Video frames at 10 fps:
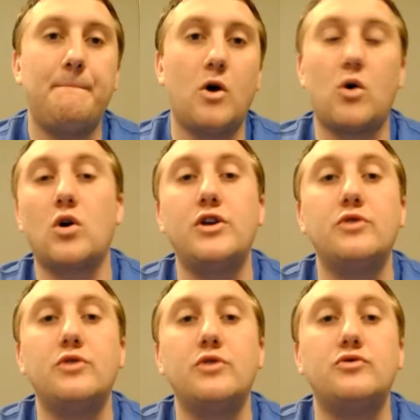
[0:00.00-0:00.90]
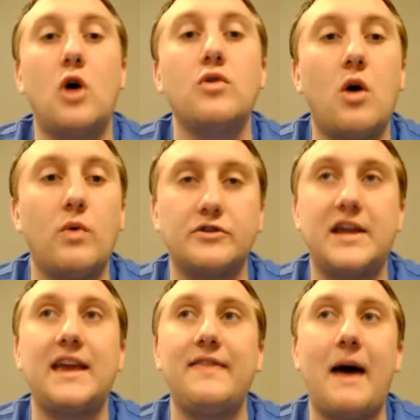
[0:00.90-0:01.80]
or you don't know when you're
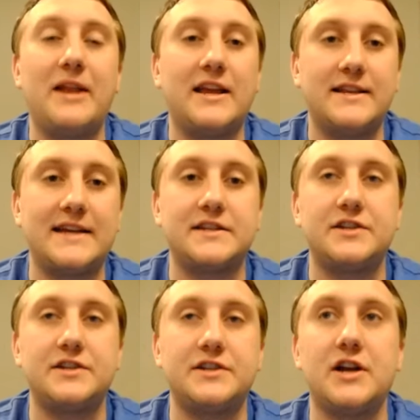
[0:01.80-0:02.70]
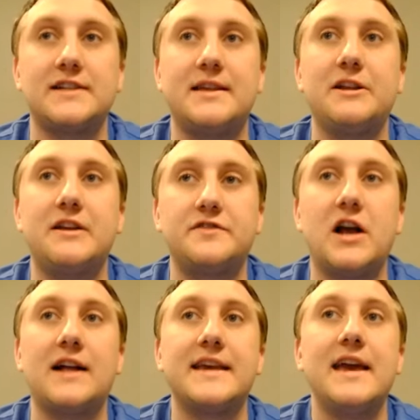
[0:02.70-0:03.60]
taking that many contested shots, that many tough
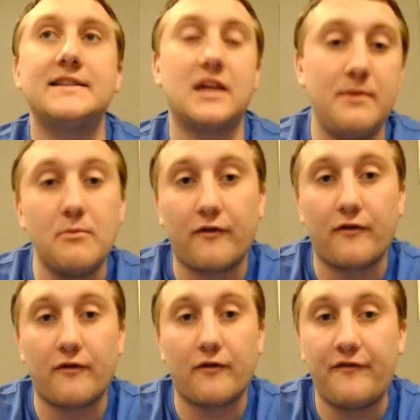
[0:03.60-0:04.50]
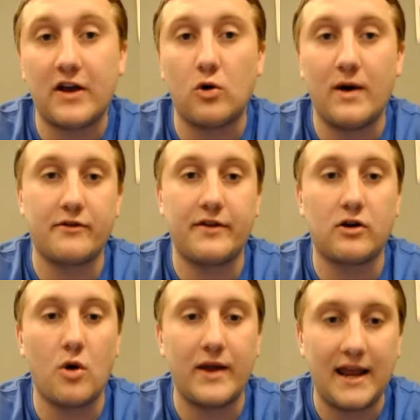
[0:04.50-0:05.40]
shots, it's going to be more fickle whether they're
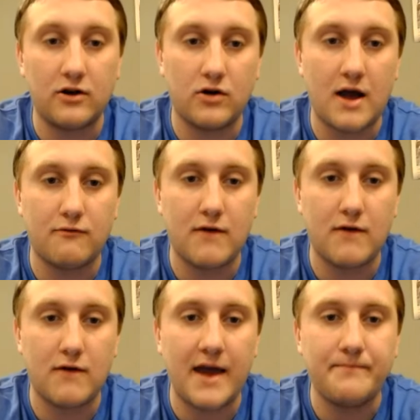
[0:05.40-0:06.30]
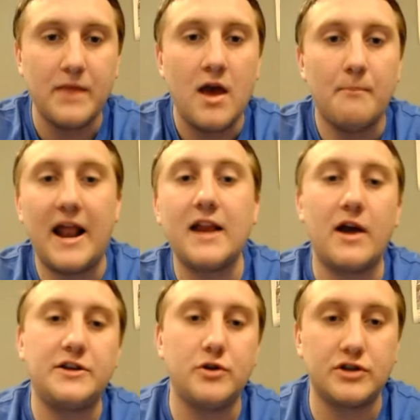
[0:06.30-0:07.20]
going in or not, right? But
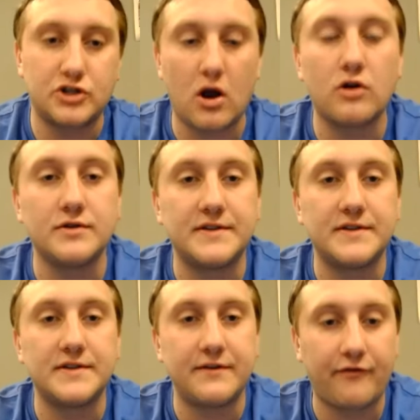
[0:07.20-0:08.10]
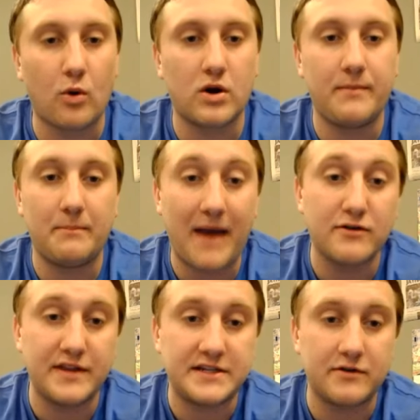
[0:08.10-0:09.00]
anyway, due to the struggles in Florida being better
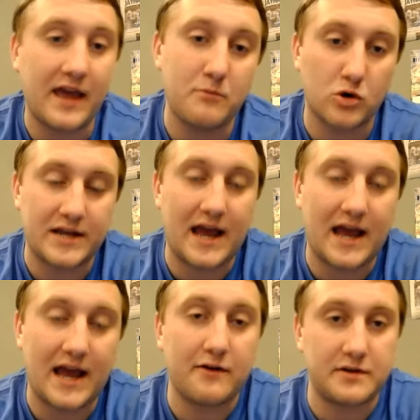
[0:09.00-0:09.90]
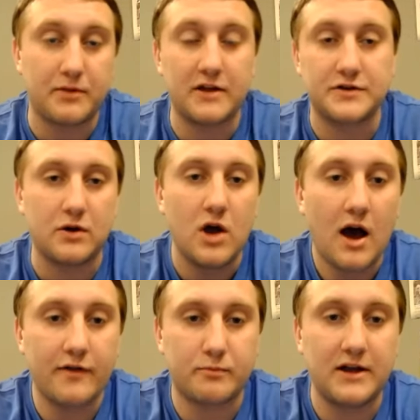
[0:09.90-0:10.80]
this year, they had more talented players. So
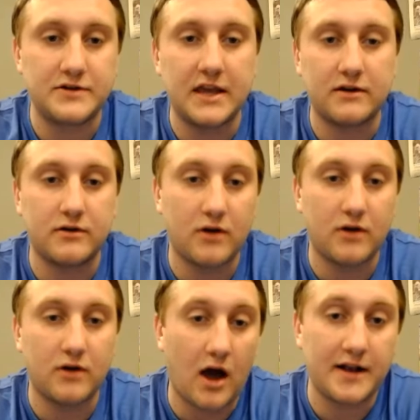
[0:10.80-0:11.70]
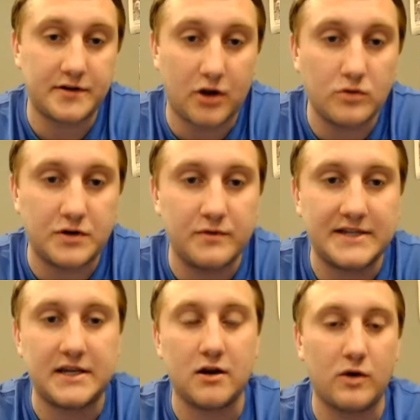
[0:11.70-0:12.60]
other players they got to go to
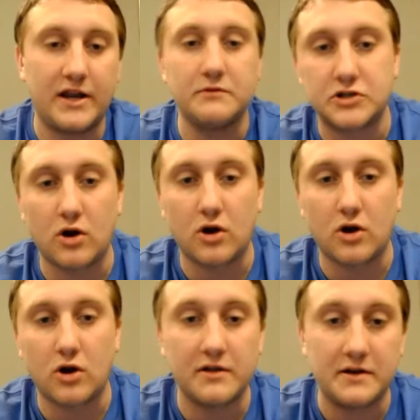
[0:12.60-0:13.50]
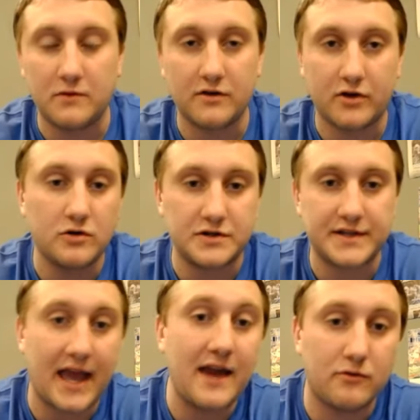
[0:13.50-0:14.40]
this year when he was struggling, where the coach is like, hey,